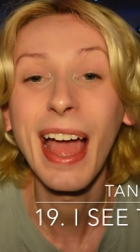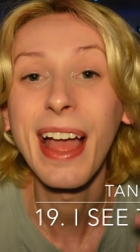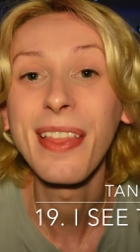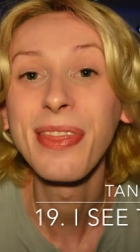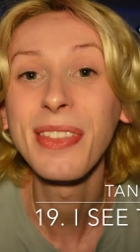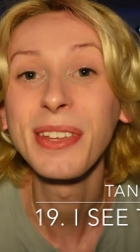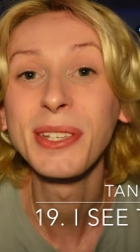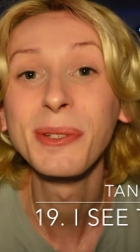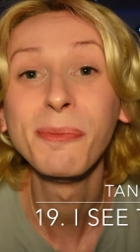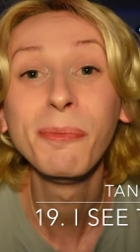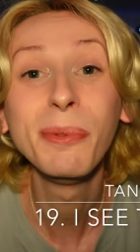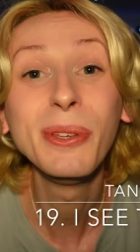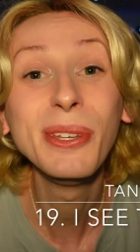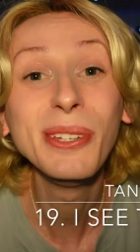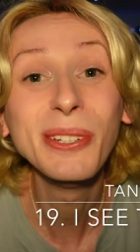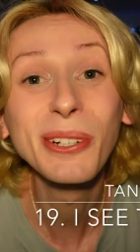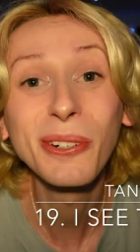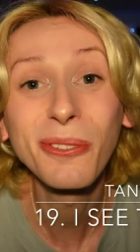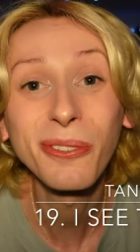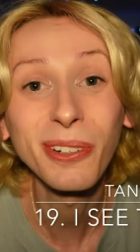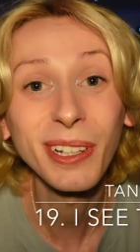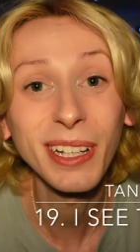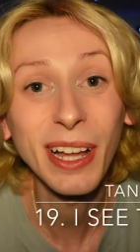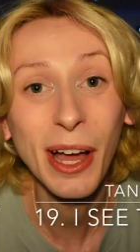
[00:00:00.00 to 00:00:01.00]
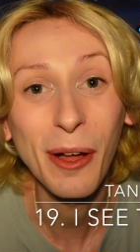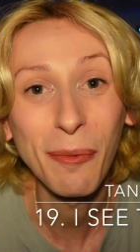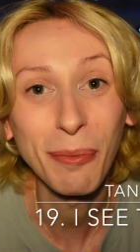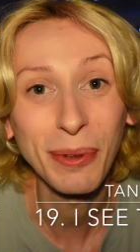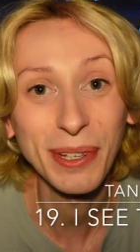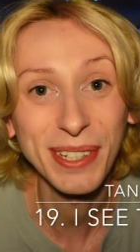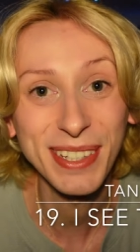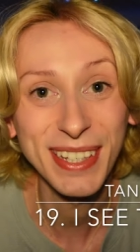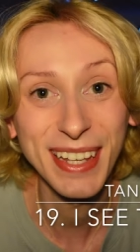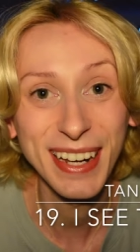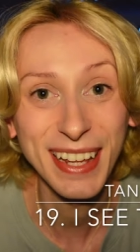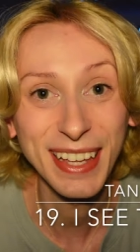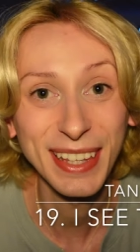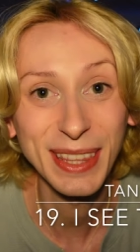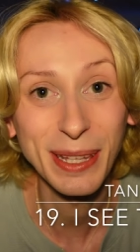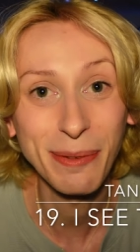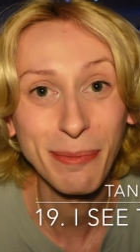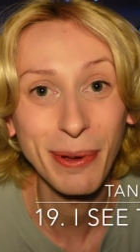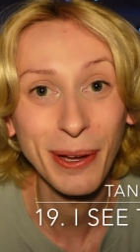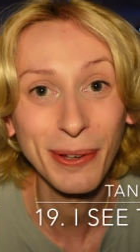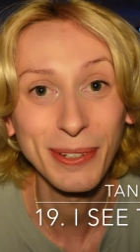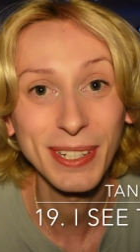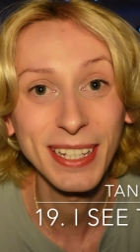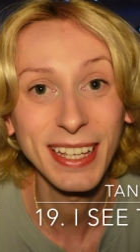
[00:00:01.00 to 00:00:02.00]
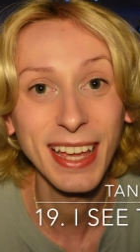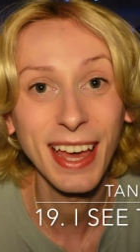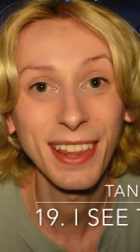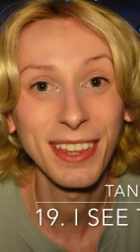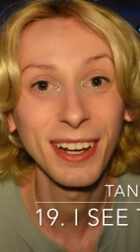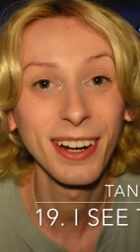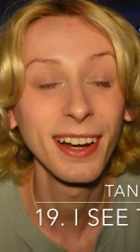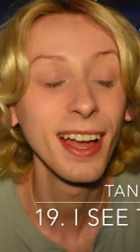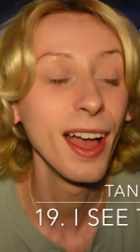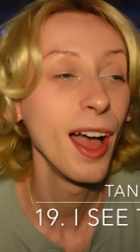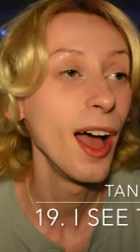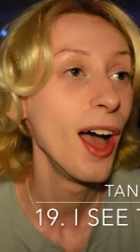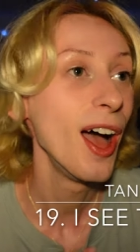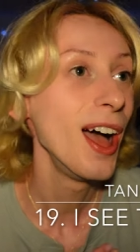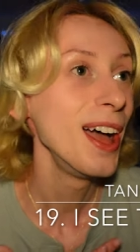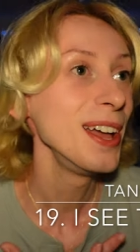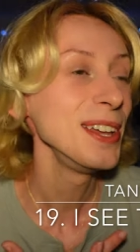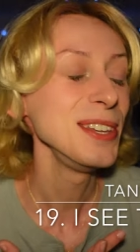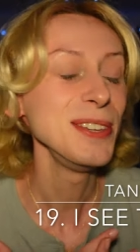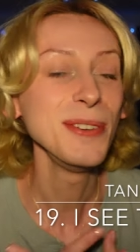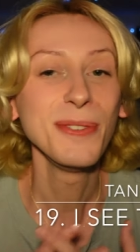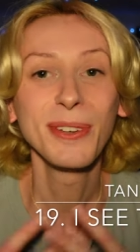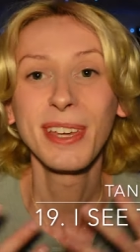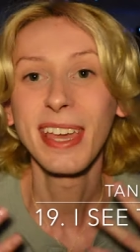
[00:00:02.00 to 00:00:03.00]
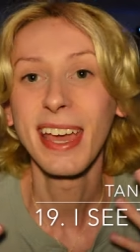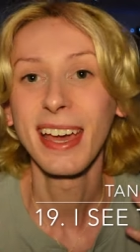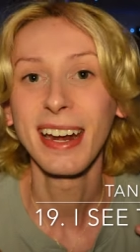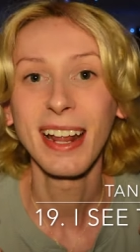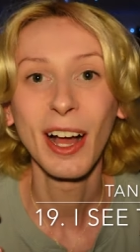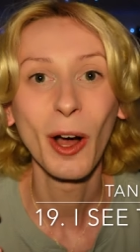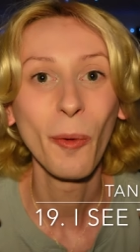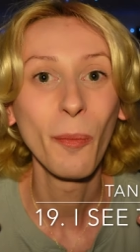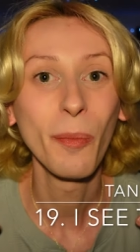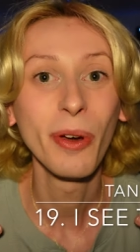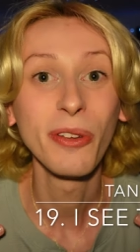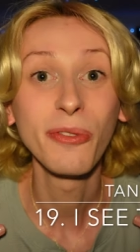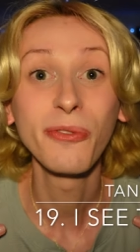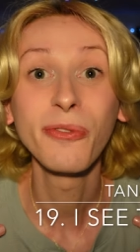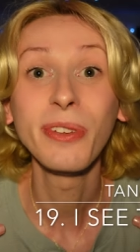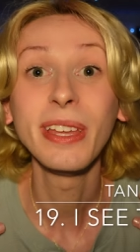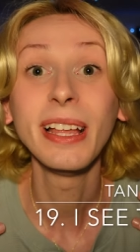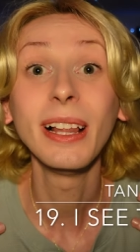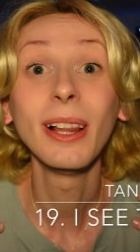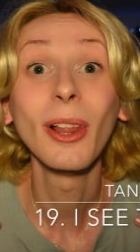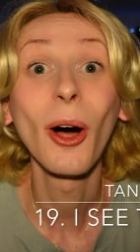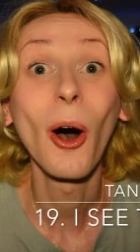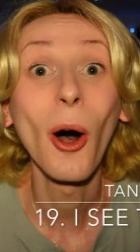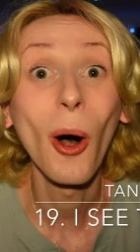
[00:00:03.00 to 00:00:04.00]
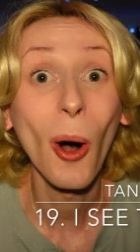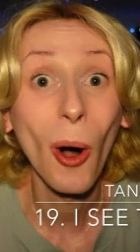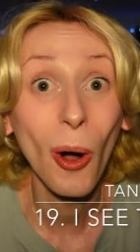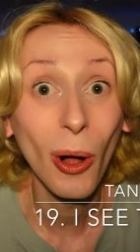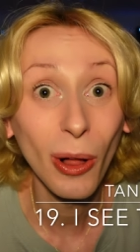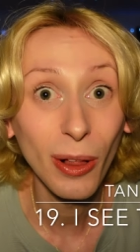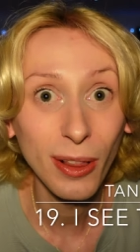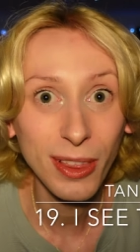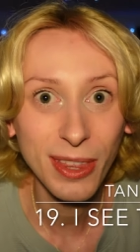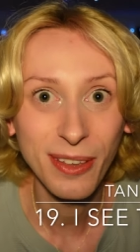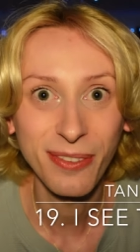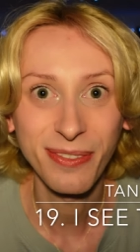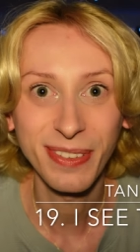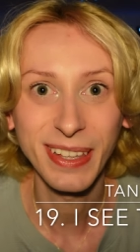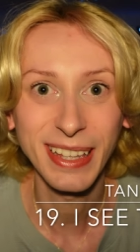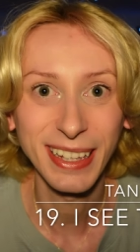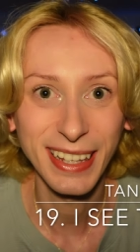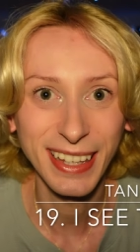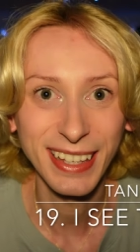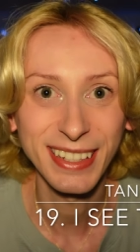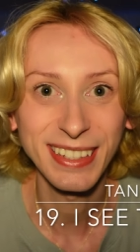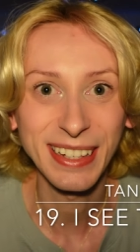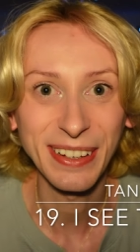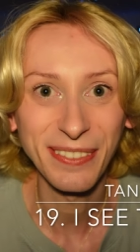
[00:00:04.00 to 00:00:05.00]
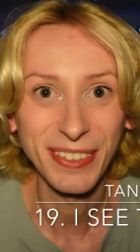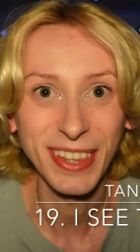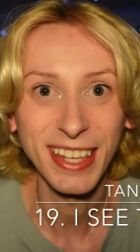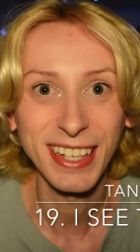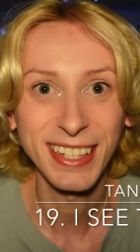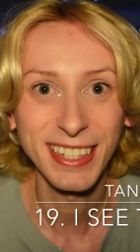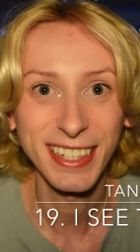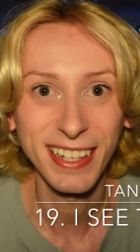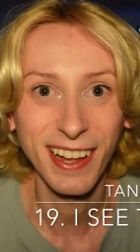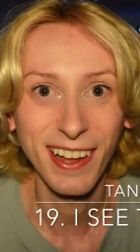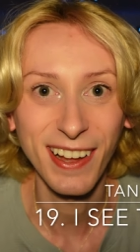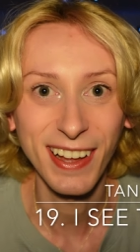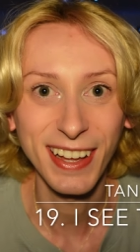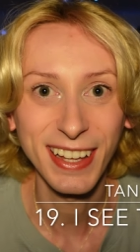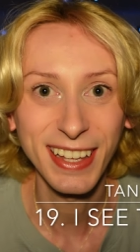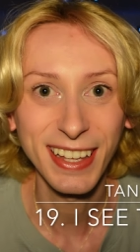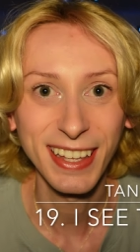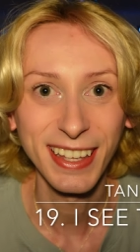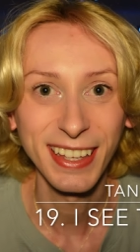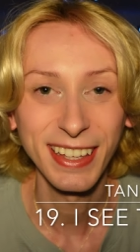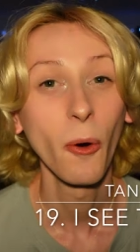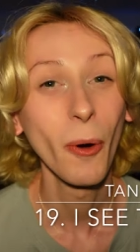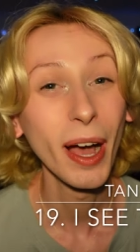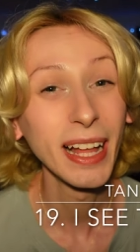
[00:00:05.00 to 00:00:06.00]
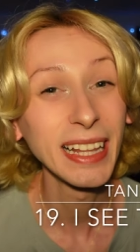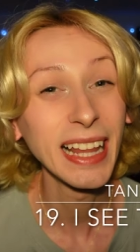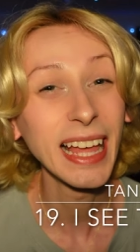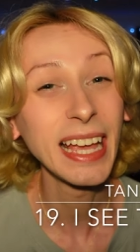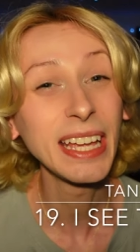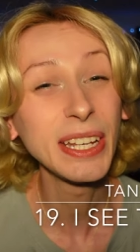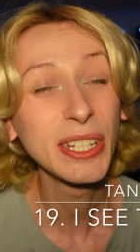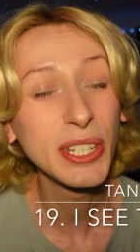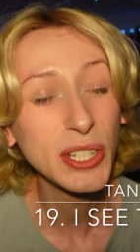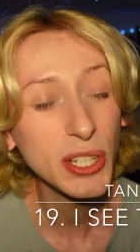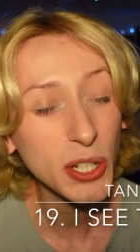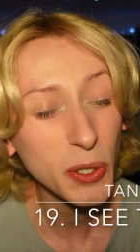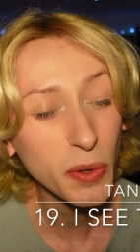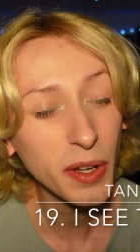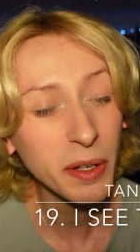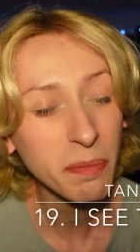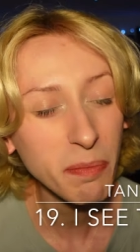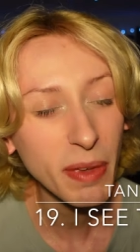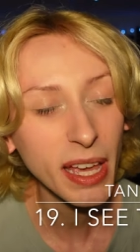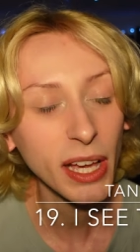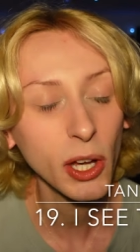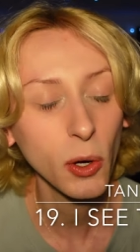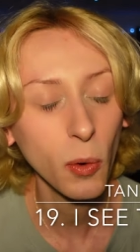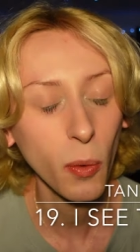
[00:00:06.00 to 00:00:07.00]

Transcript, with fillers: and this beautiful couple sitting in the boat together, you can't help but feel all the feelings of this song. While I do admit